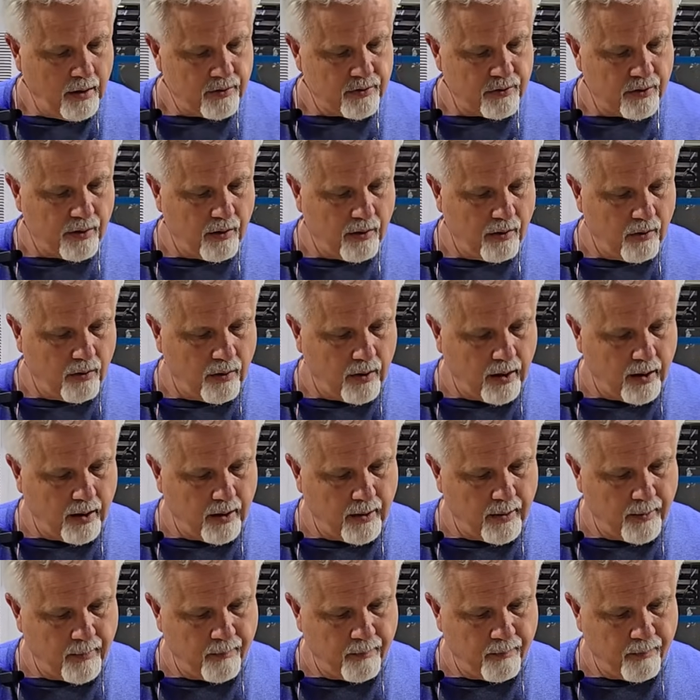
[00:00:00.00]

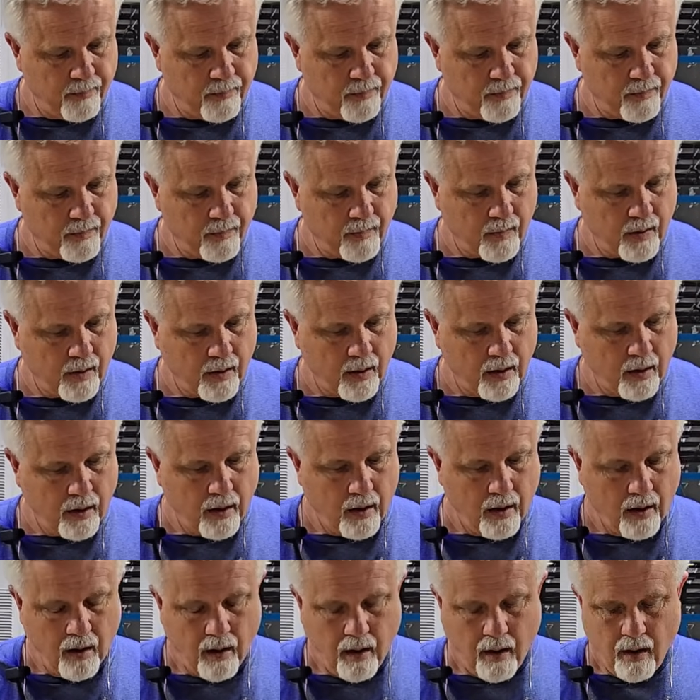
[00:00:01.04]
So
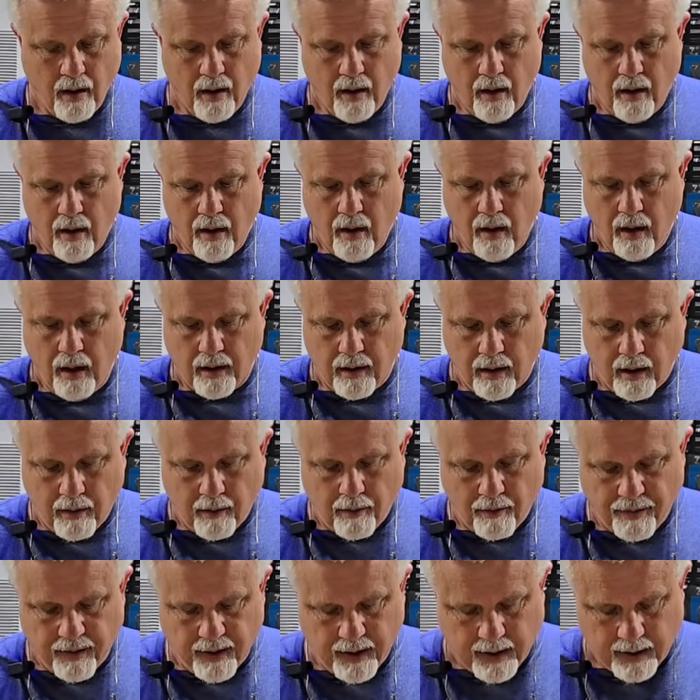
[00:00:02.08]

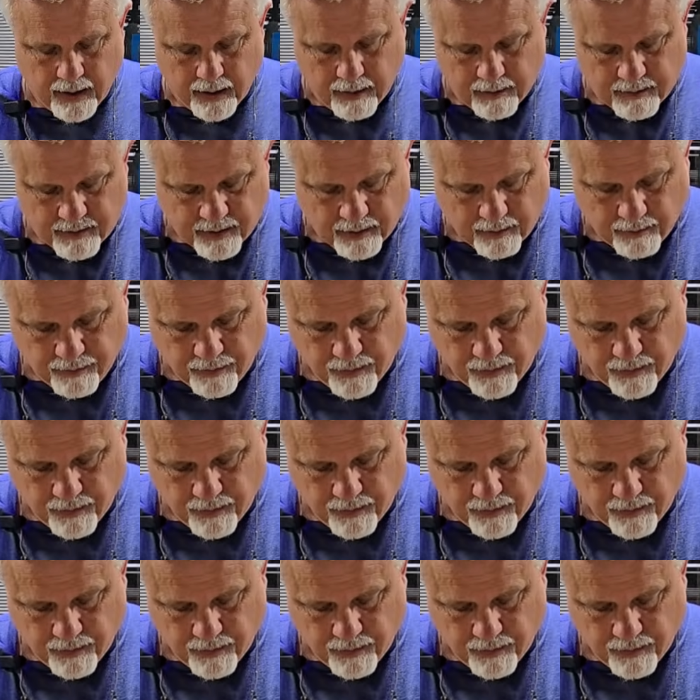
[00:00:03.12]
another thing is